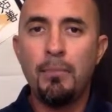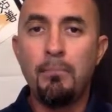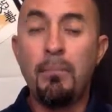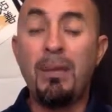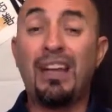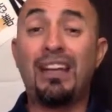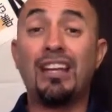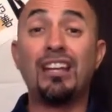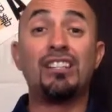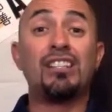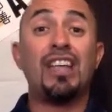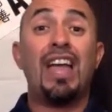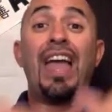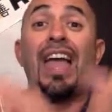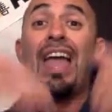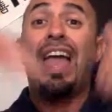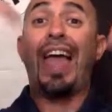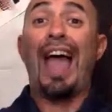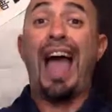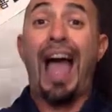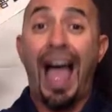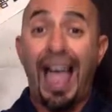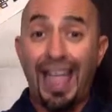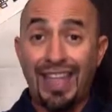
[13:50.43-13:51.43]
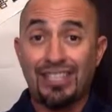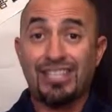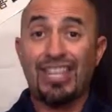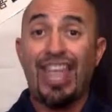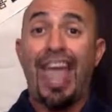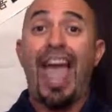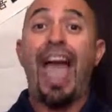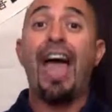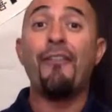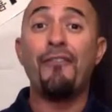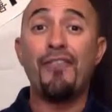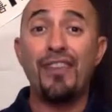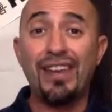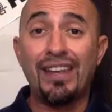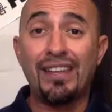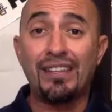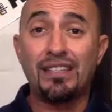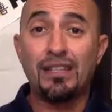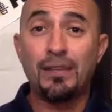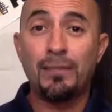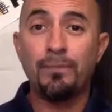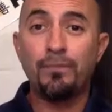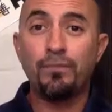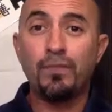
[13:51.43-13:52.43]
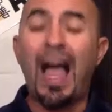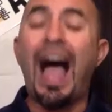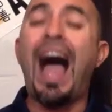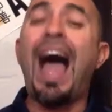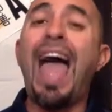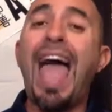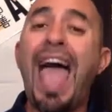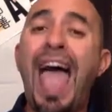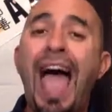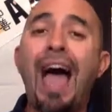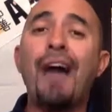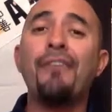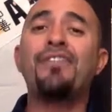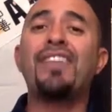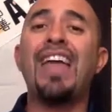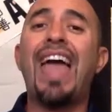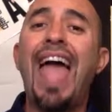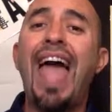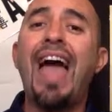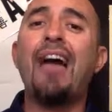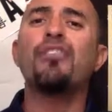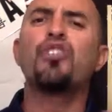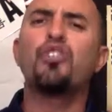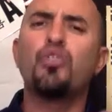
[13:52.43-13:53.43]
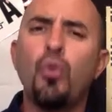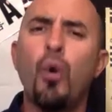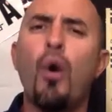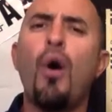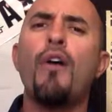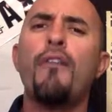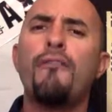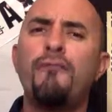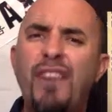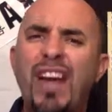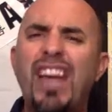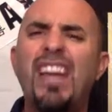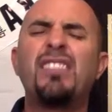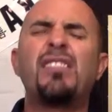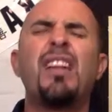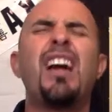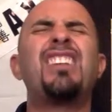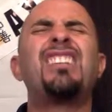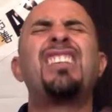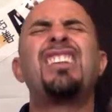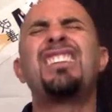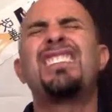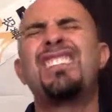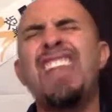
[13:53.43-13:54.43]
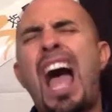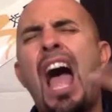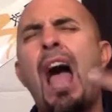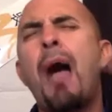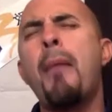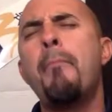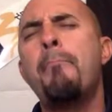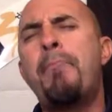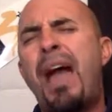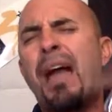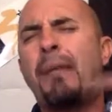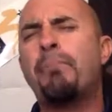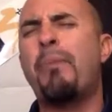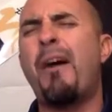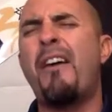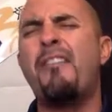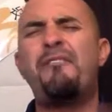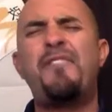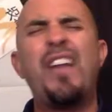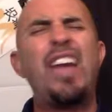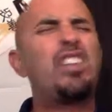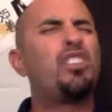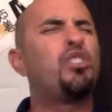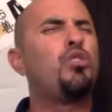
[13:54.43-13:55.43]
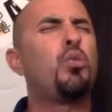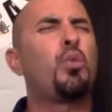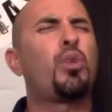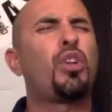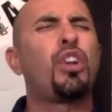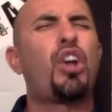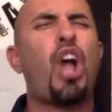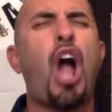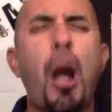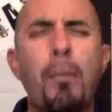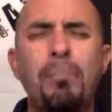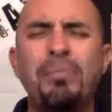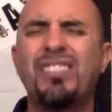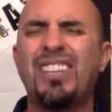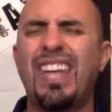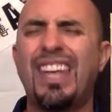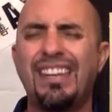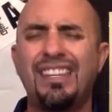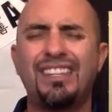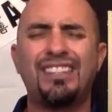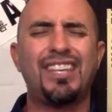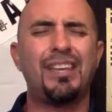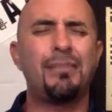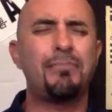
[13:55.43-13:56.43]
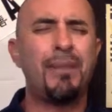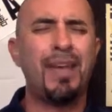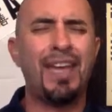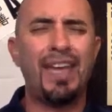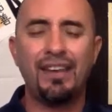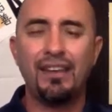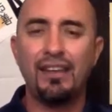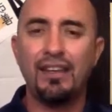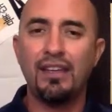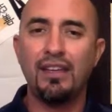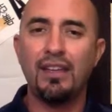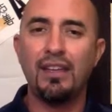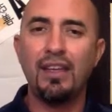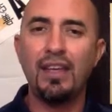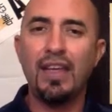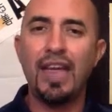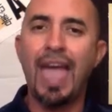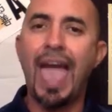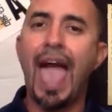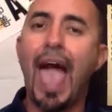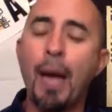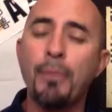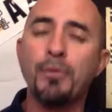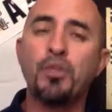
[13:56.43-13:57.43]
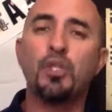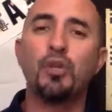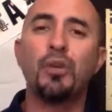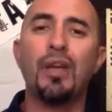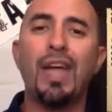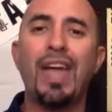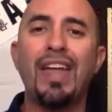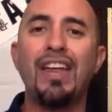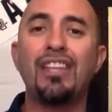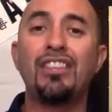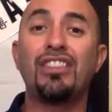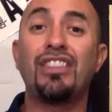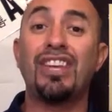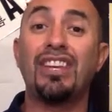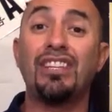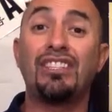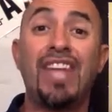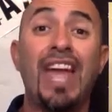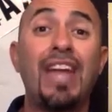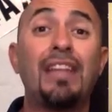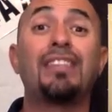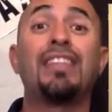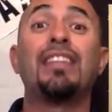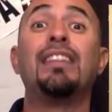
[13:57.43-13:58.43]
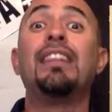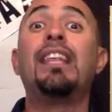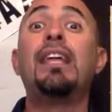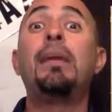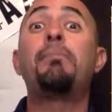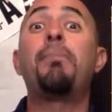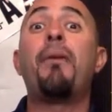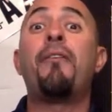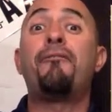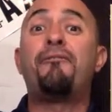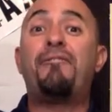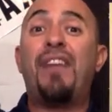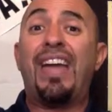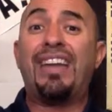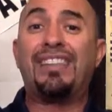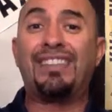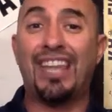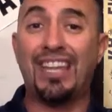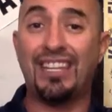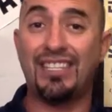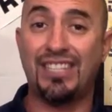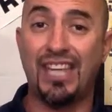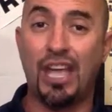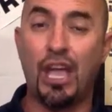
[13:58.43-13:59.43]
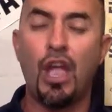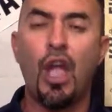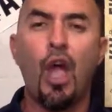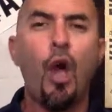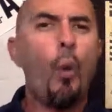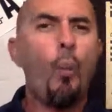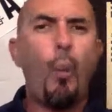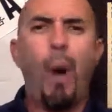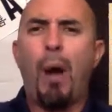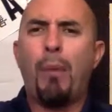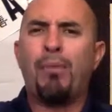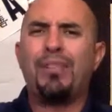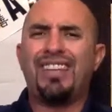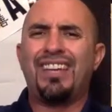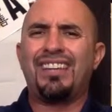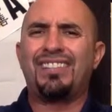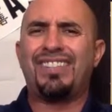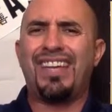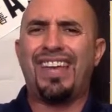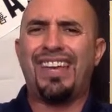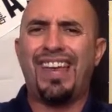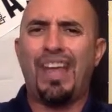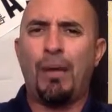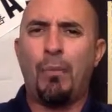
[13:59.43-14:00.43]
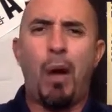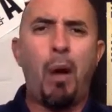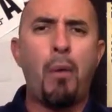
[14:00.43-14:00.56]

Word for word: Because it's evident I have to have strong faith, a desire backed by faith. You can accomplish anything, man. Absolutely anything. Take the leap of faith, they say. Why would they say that?